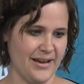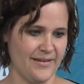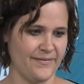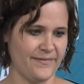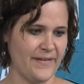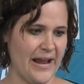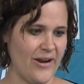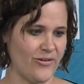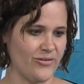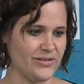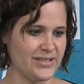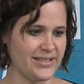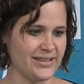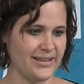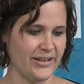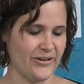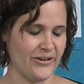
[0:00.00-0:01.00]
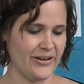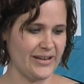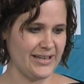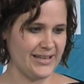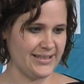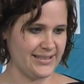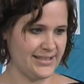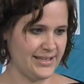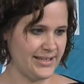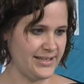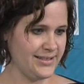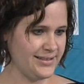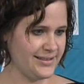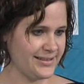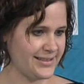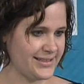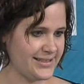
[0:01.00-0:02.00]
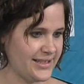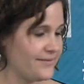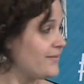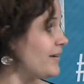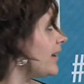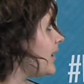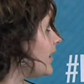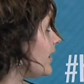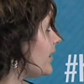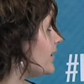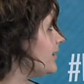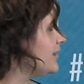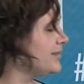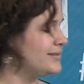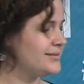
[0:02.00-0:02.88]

found that are easy. Let's see if I can.